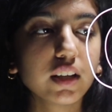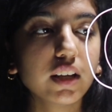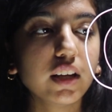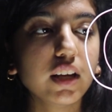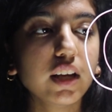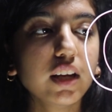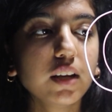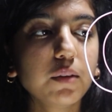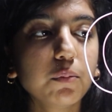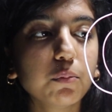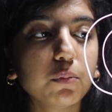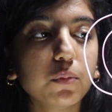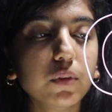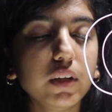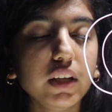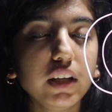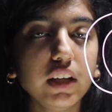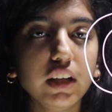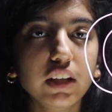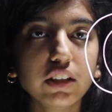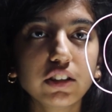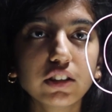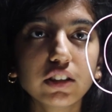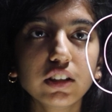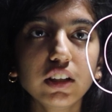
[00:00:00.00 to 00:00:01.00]
it
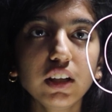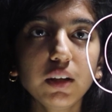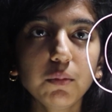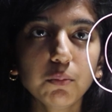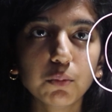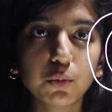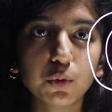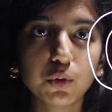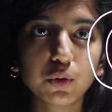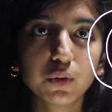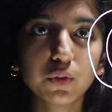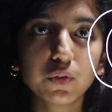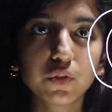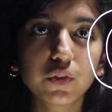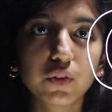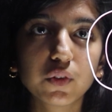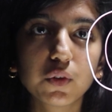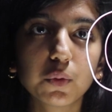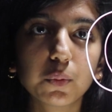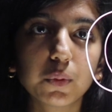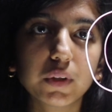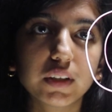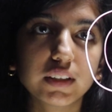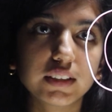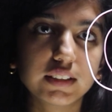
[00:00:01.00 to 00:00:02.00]
initially moves
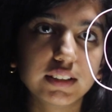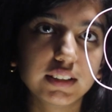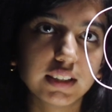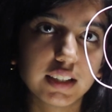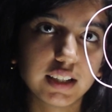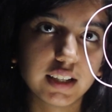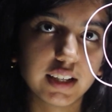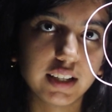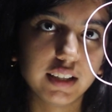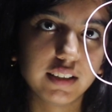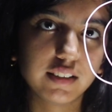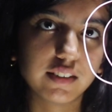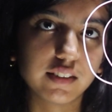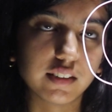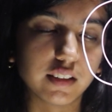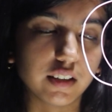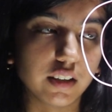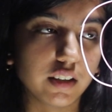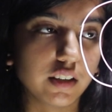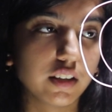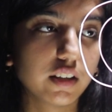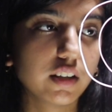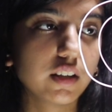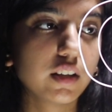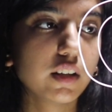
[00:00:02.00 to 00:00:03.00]
towards the right
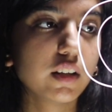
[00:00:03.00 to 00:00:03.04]
side.